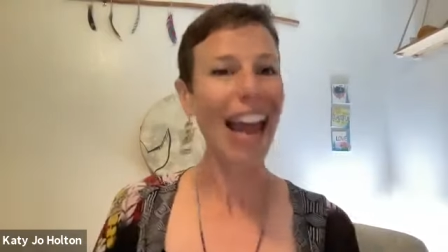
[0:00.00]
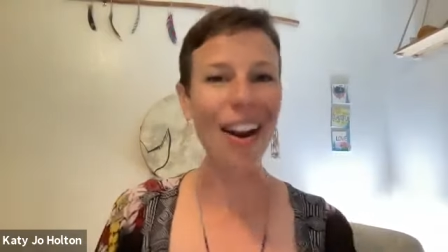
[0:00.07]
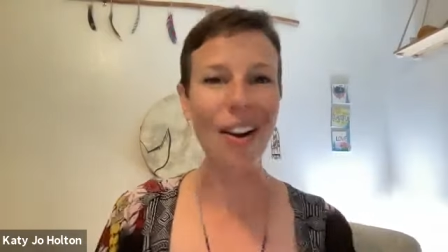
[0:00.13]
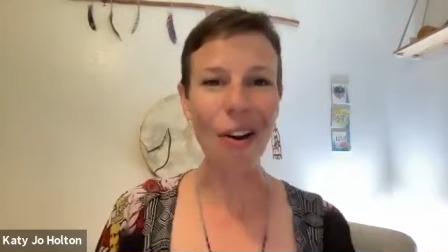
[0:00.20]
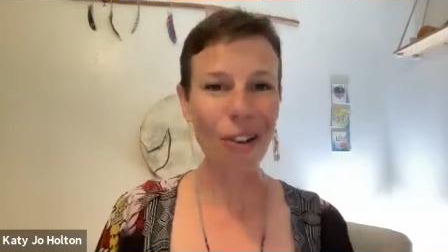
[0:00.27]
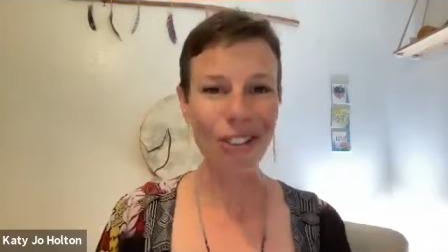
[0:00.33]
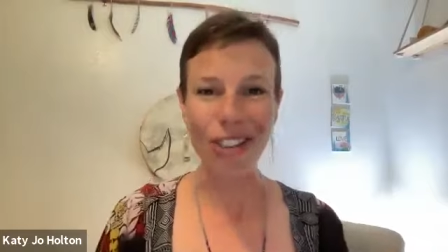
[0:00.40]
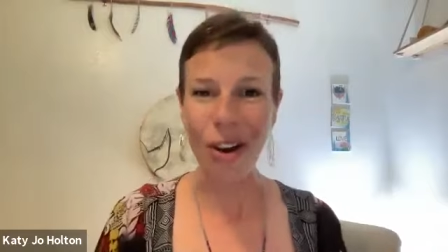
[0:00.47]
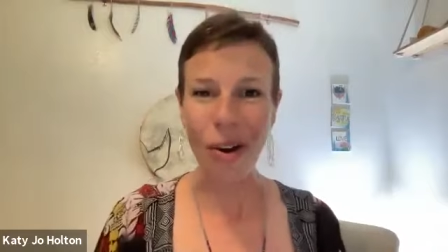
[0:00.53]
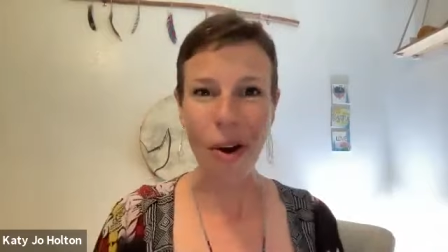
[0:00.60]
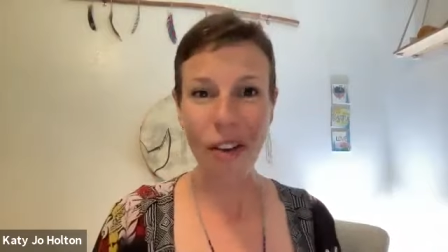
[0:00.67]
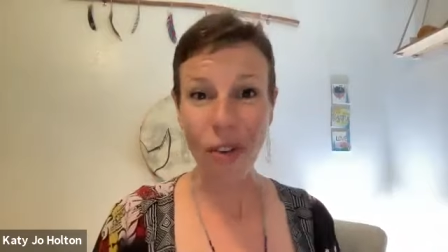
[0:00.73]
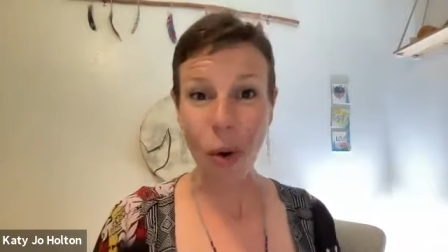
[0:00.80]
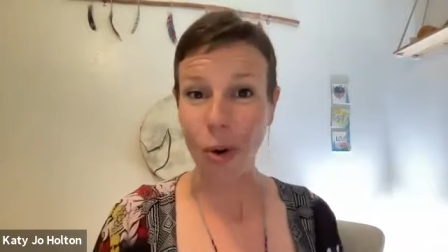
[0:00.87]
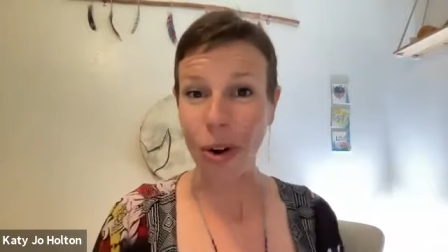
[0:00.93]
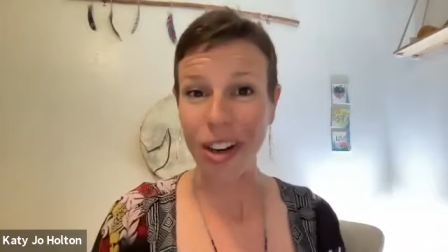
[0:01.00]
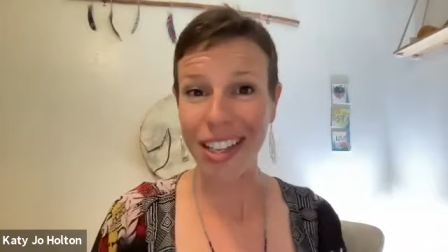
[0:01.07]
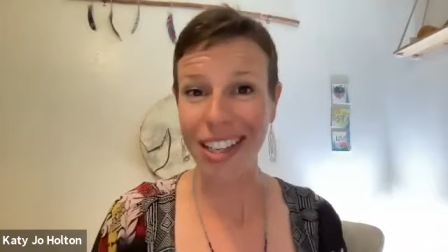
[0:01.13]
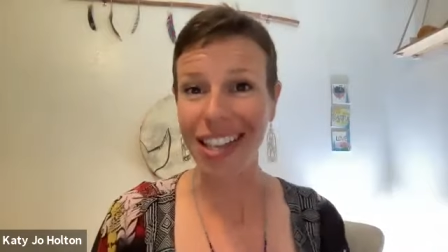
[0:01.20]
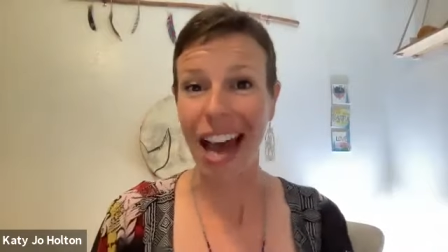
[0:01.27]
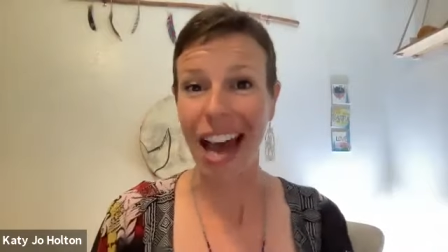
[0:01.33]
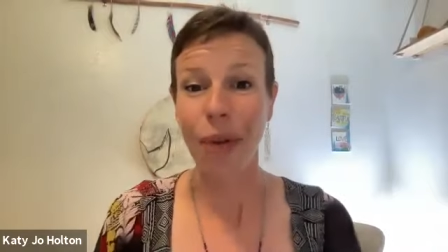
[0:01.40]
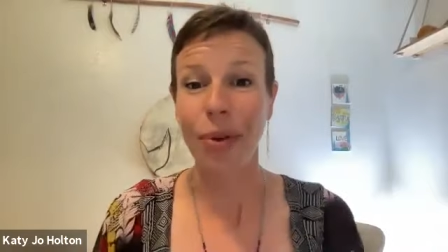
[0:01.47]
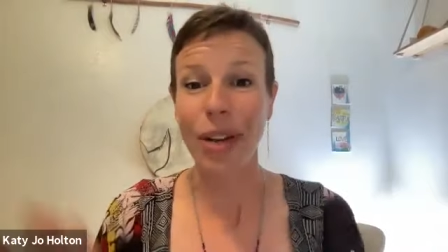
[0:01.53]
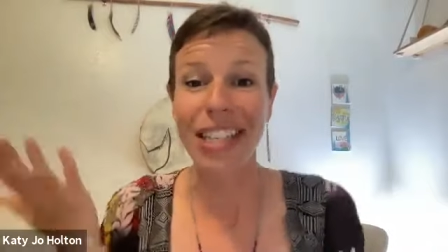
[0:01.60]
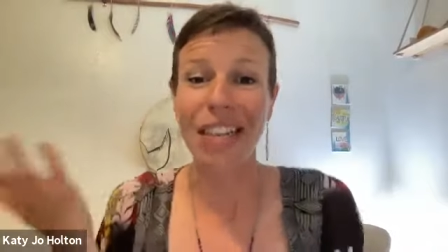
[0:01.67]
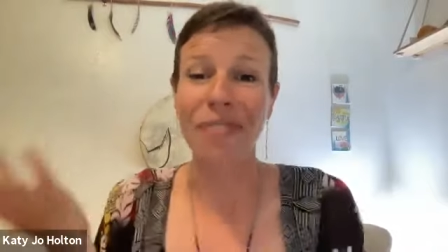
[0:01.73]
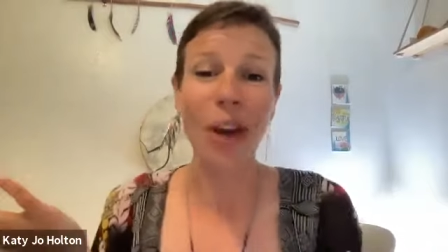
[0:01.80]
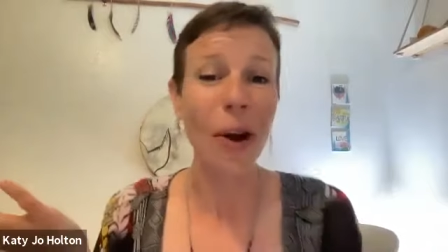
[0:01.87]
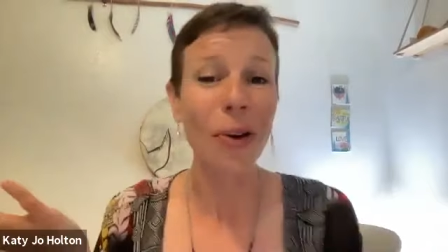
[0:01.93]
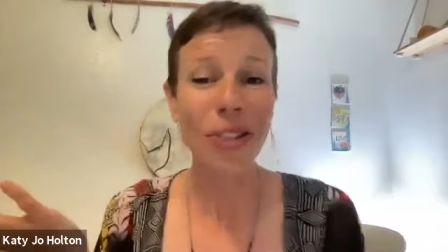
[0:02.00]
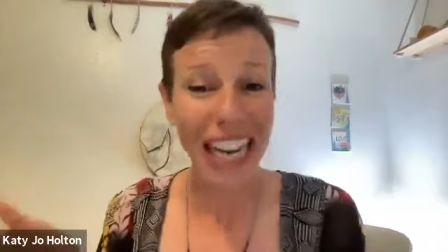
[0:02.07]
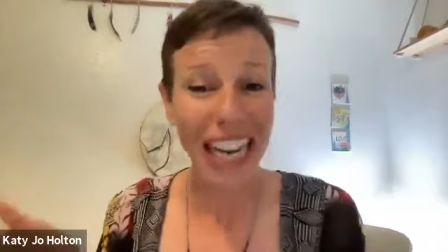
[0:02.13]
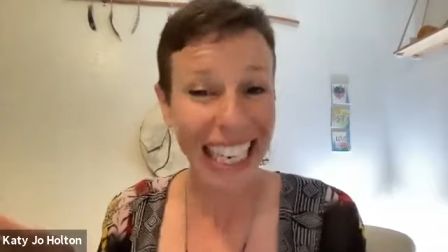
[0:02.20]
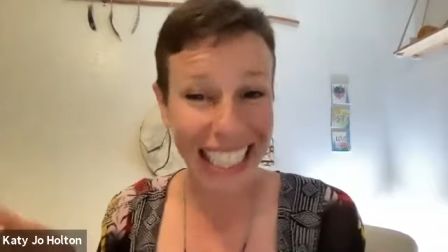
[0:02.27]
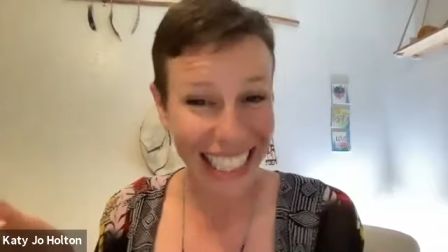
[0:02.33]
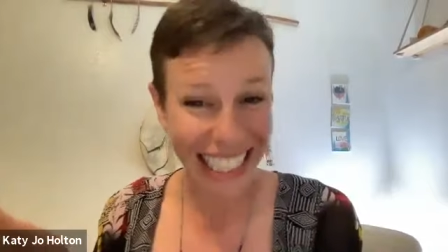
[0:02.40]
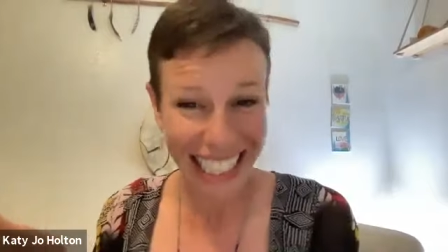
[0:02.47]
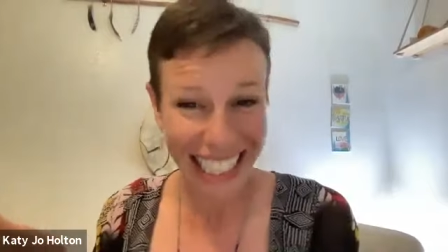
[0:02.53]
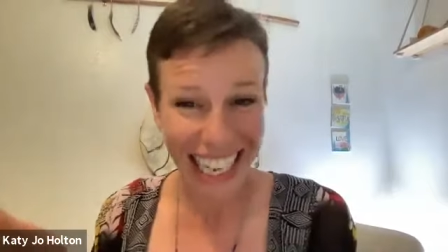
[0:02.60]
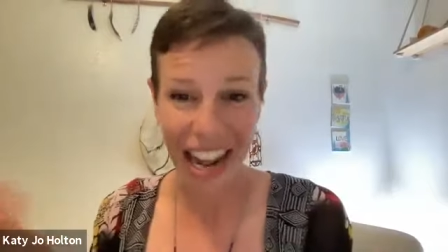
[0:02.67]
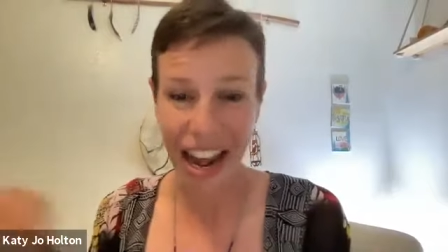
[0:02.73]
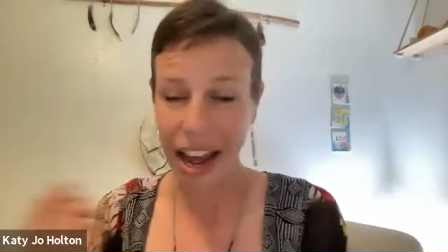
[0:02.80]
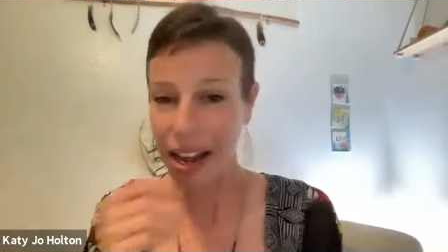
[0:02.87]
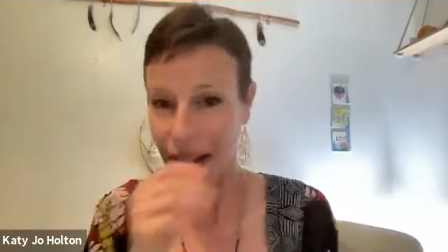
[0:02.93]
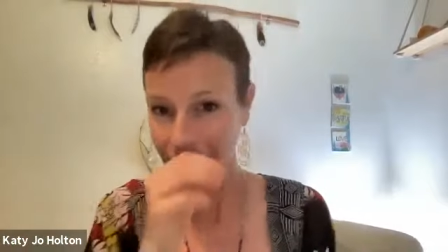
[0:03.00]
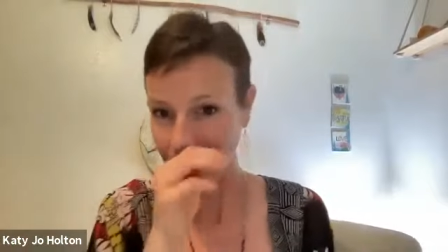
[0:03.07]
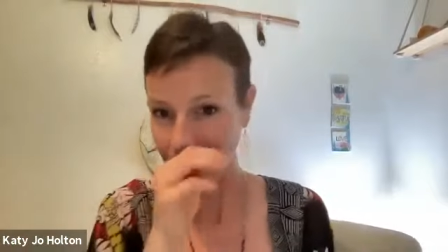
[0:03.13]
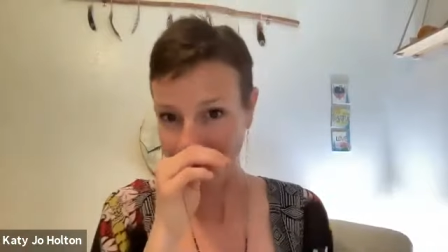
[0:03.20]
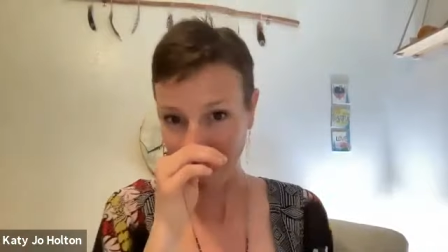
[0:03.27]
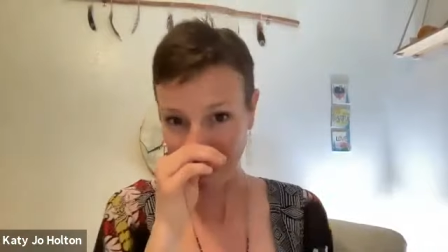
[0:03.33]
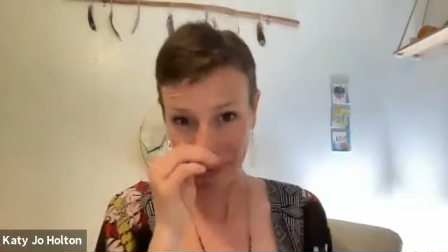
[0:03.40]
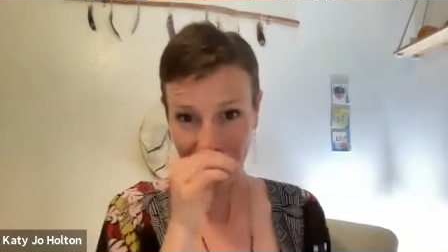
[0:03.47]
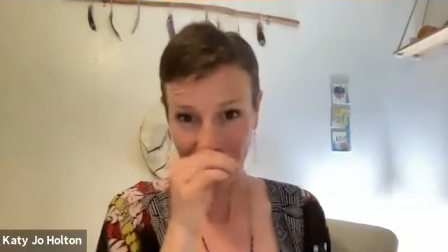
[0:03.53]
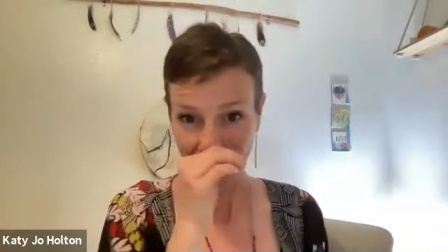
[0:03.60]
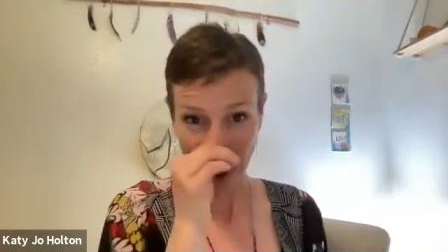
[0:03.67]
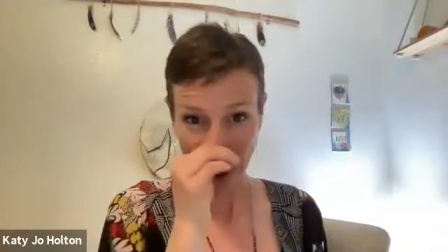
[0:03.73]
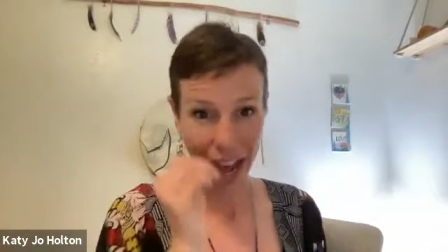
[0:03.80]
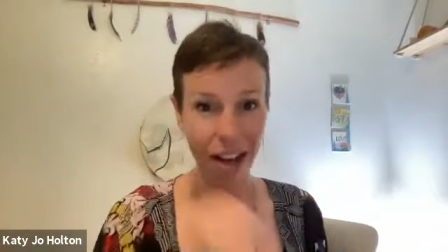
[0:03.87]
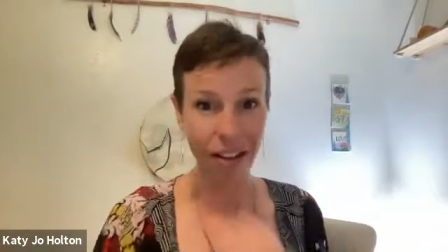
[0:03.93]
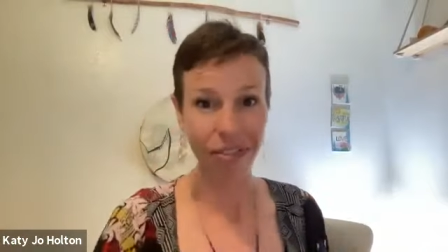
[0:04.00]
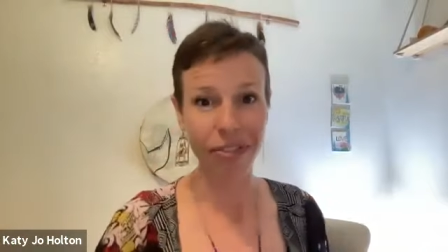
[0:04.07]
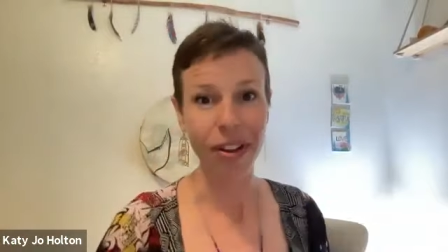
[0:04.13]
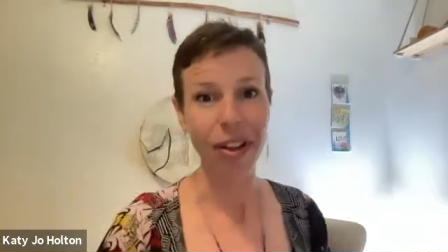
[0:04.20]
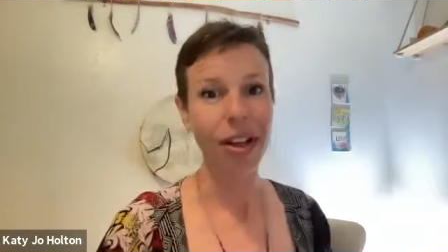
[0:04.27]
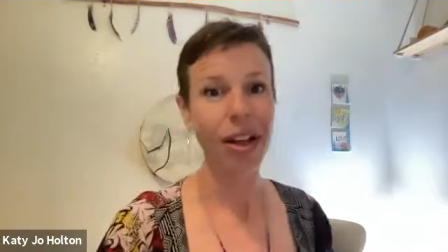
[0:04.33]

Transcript: And also, of course, I receive coaching. I am, you know, I have